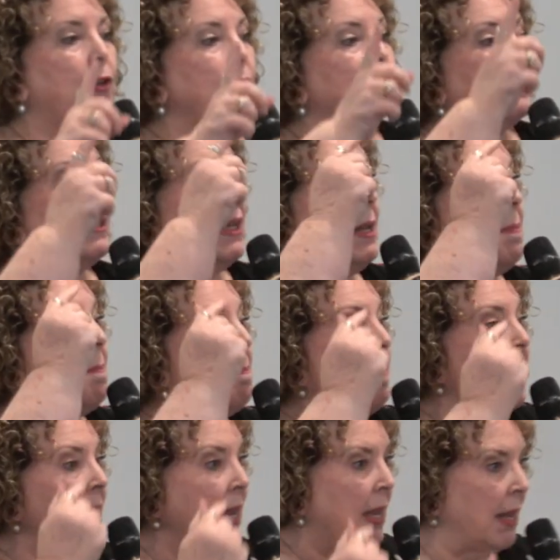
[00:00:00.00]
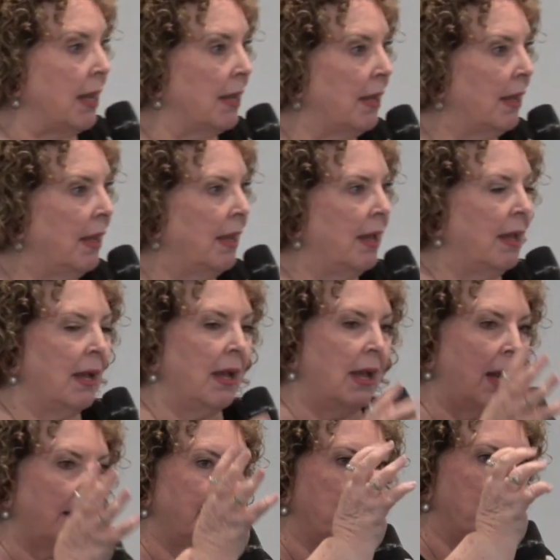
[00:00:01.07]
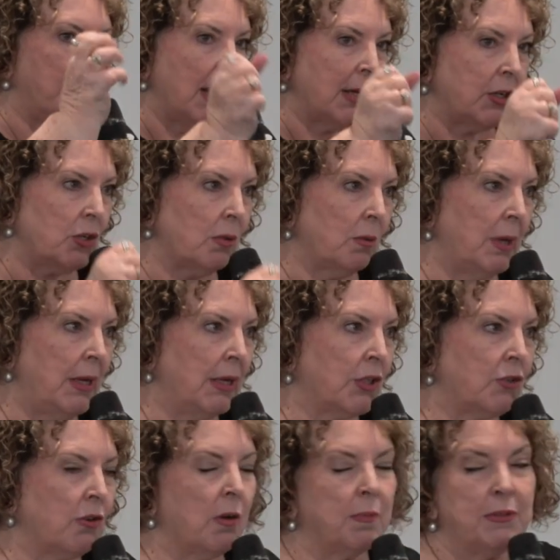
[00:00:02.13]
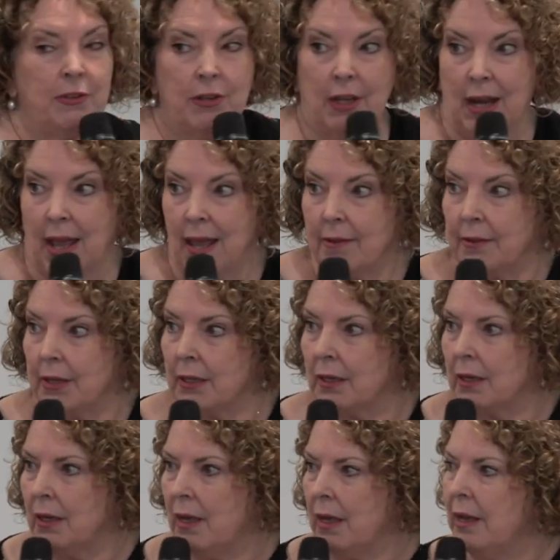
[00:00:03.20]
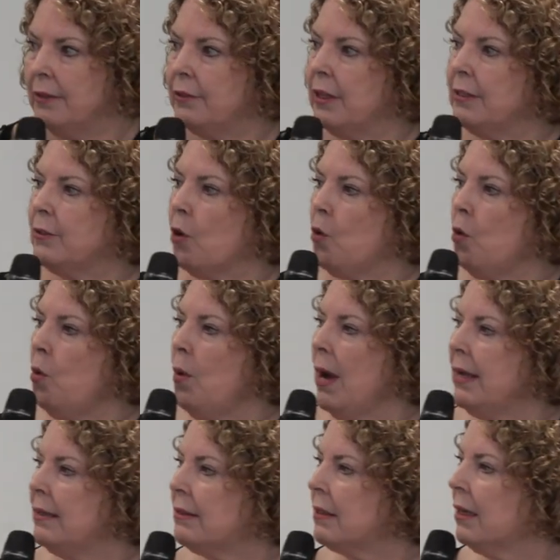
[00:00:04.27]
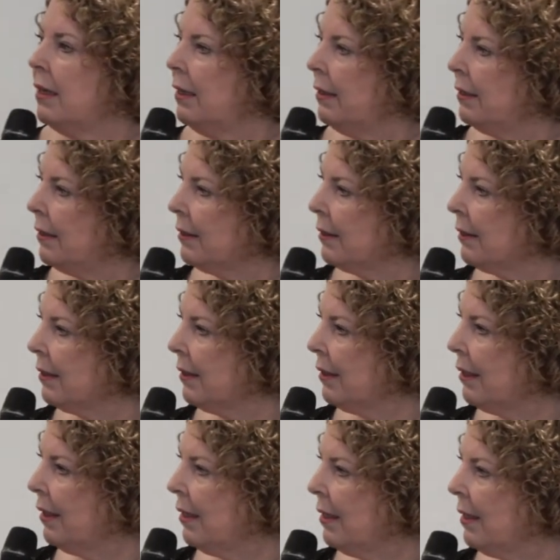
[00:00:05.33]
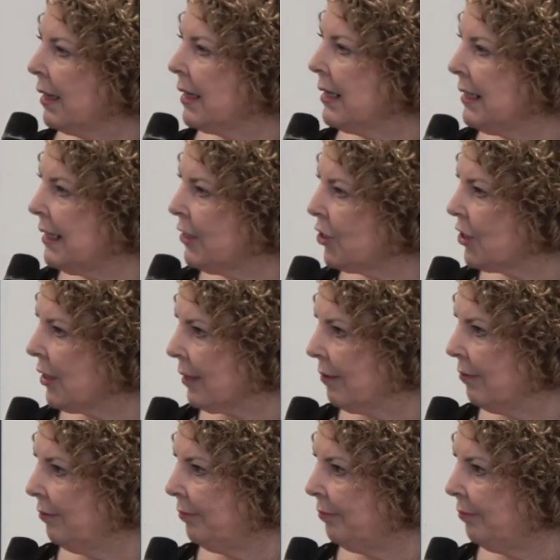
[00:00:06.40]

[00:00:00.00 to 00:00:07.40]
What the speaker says: you see me and the mantle and it drops, you can have it. So there's always a condition.